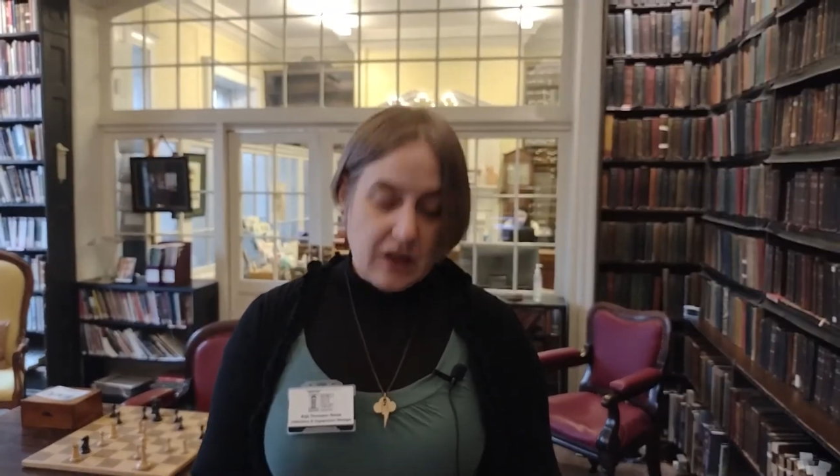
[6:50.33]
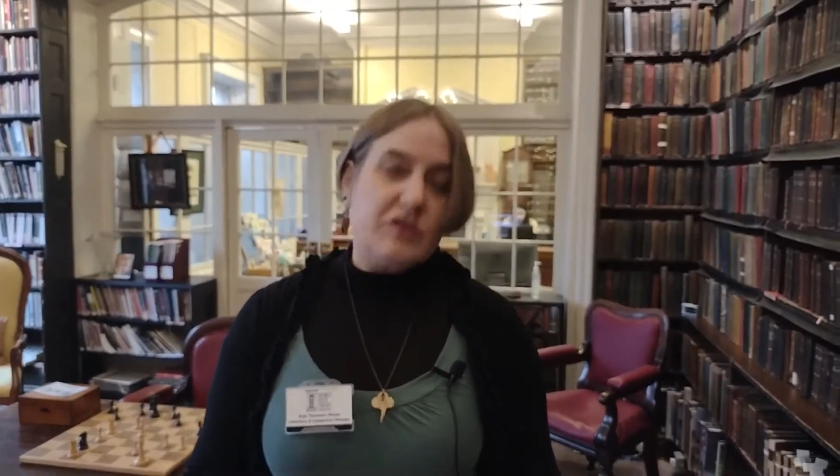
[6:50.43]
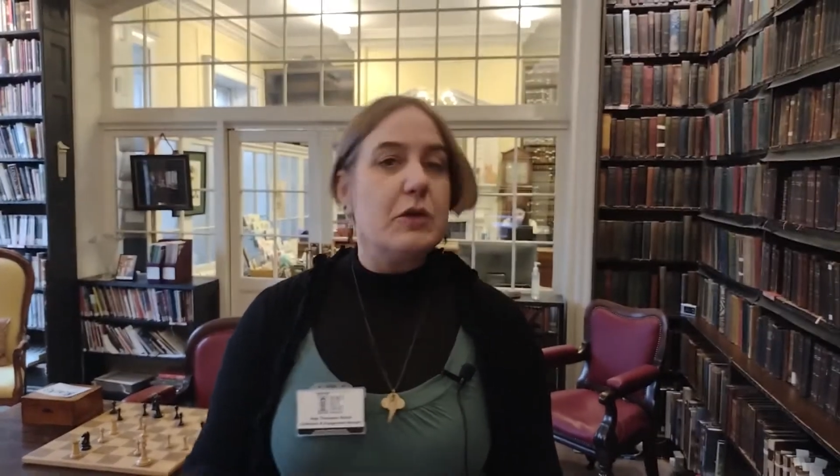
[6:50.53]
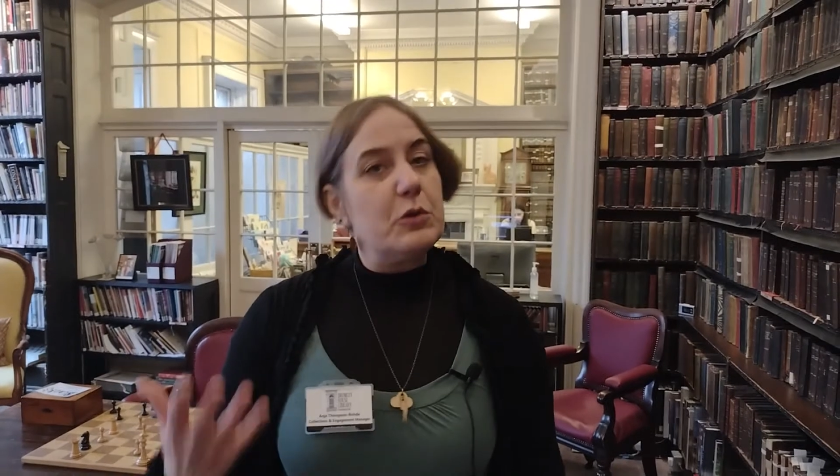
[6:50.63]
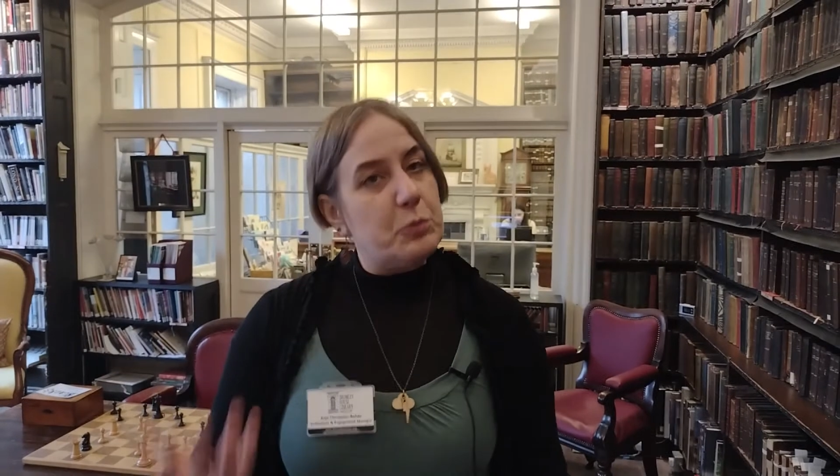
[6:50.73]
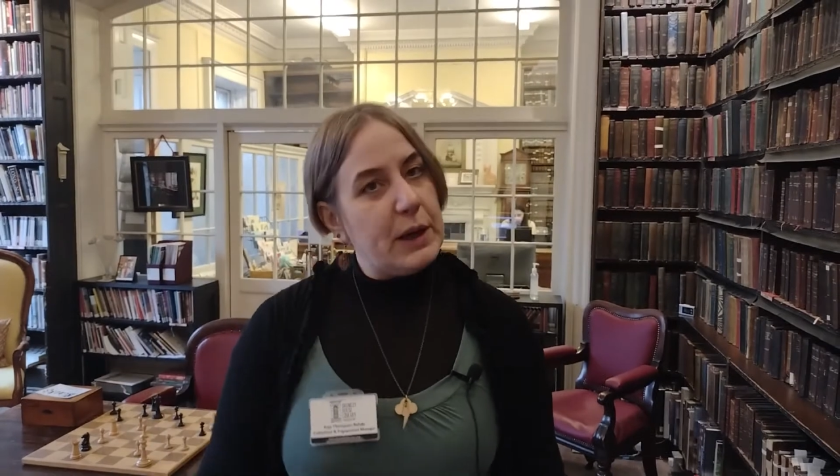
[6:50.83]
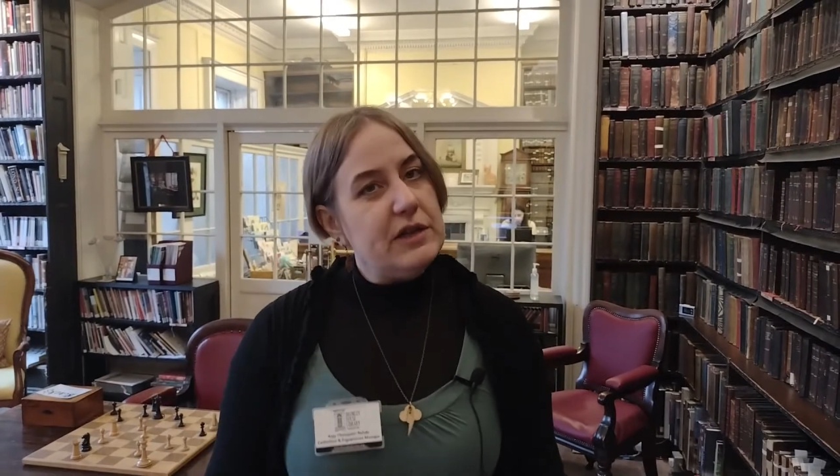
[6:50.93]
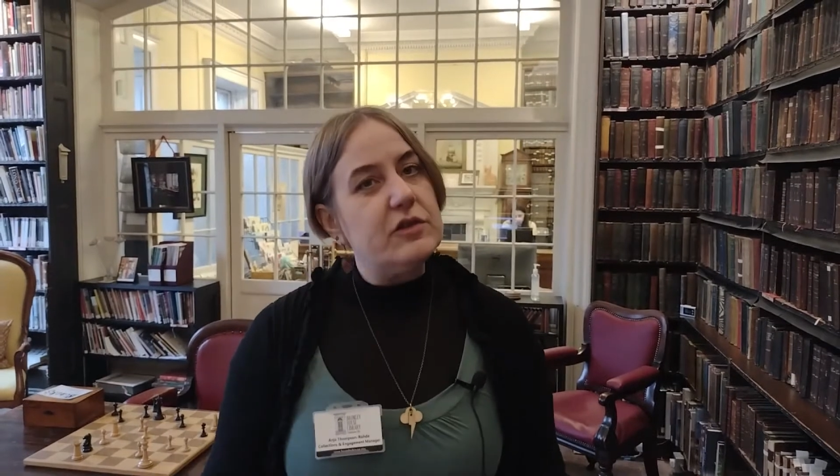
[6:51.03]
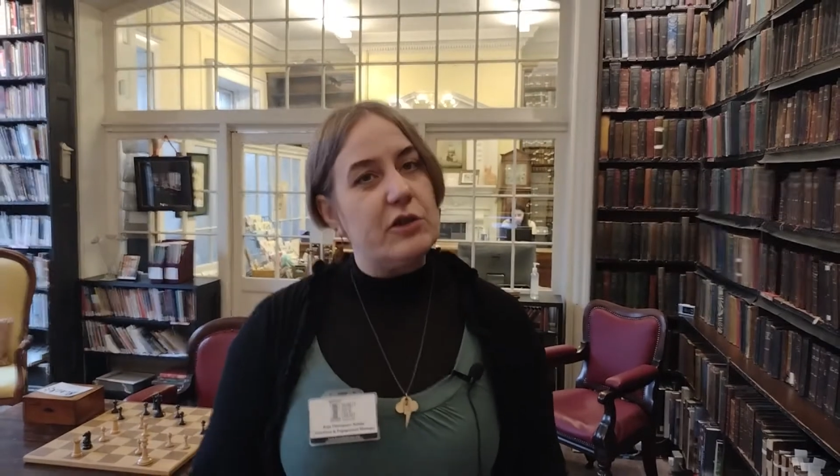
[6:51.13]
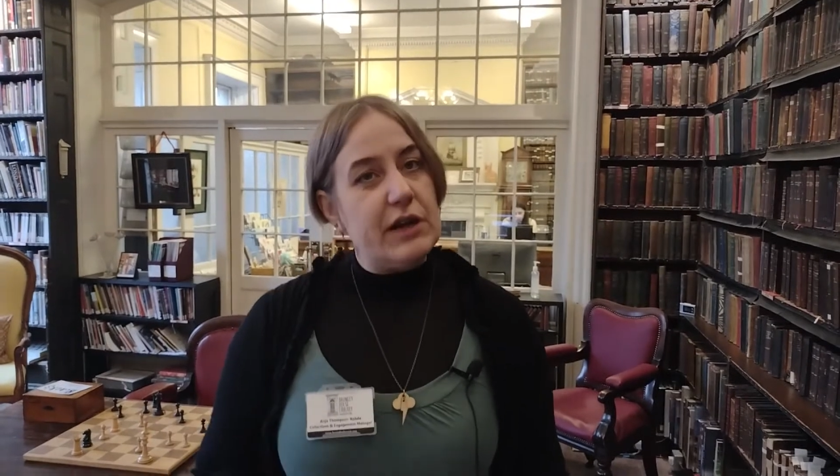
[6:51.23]
So the
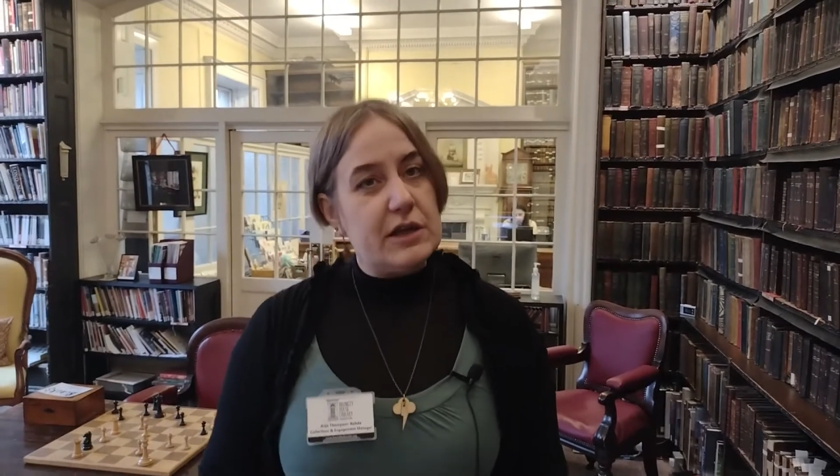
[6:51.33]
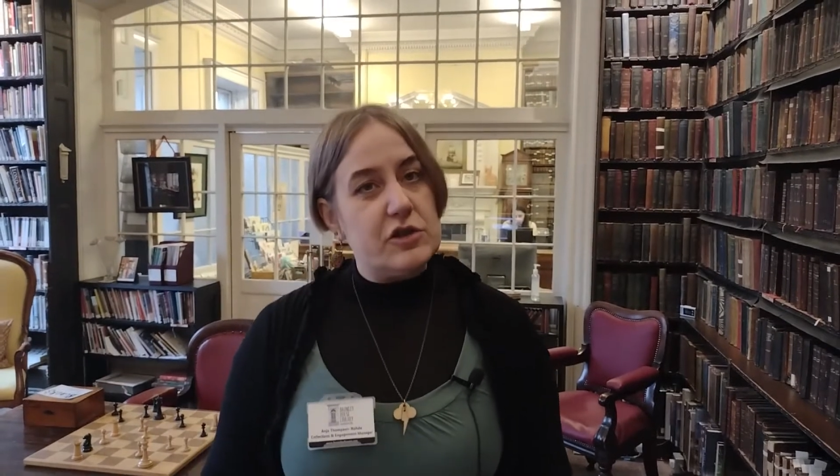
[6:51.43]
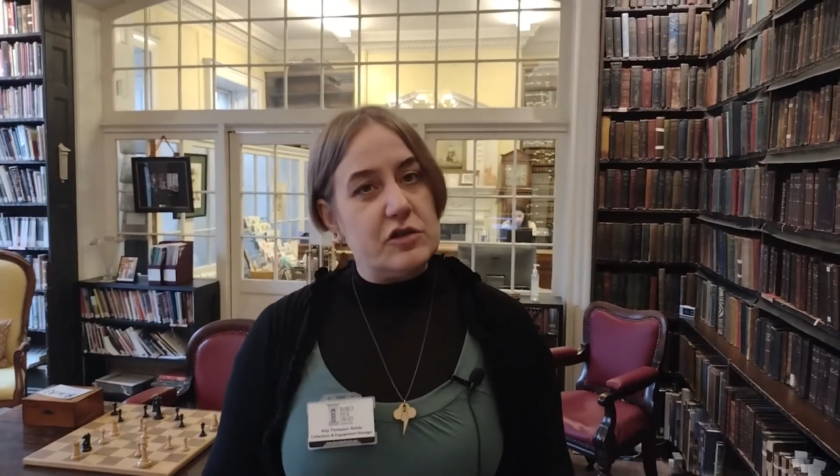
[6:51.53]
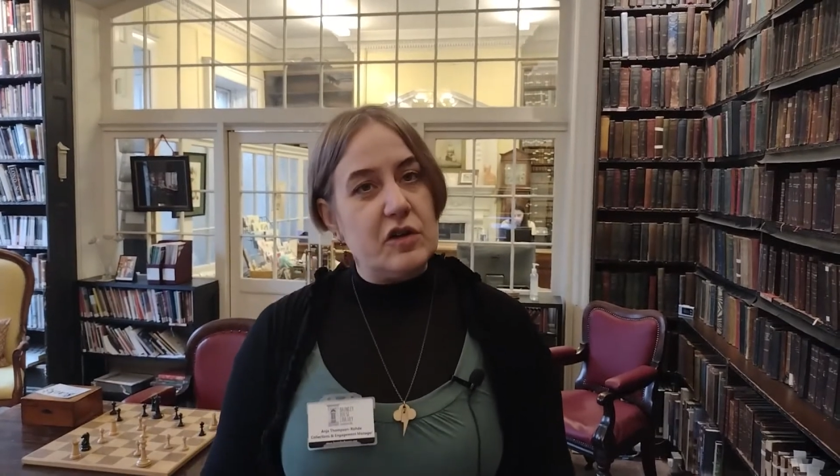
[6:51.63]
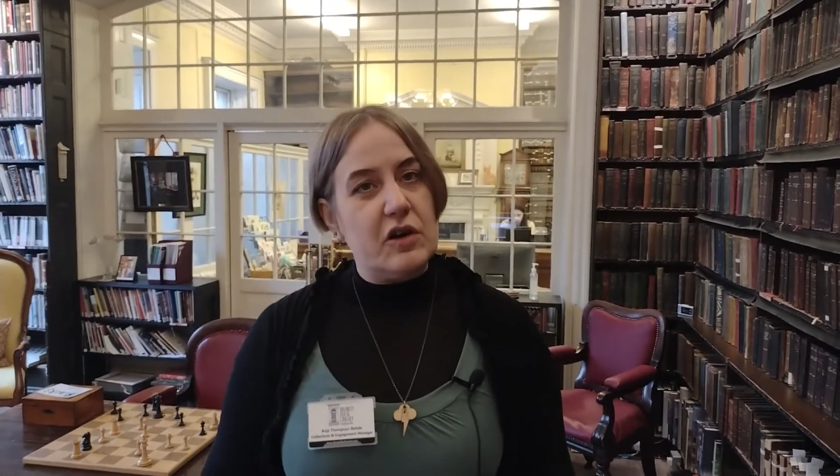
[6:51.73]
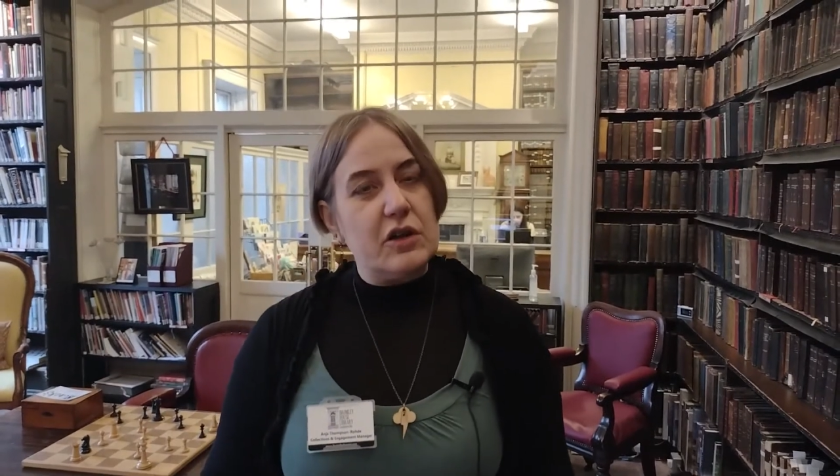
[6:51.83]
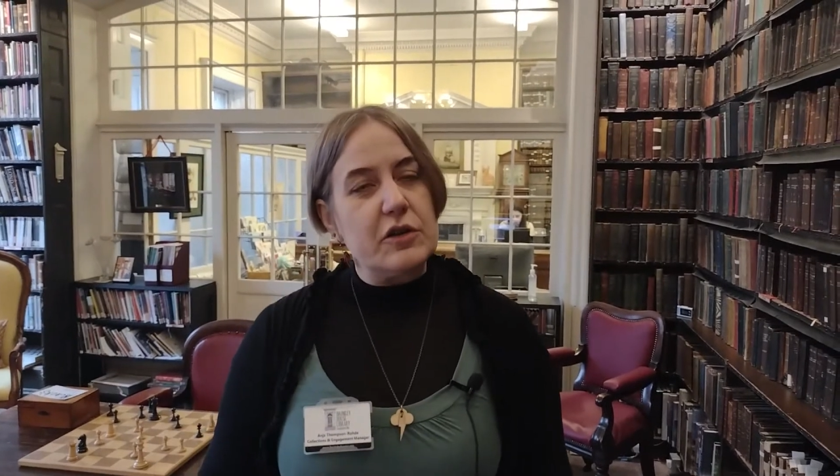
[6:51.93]
wind direction dial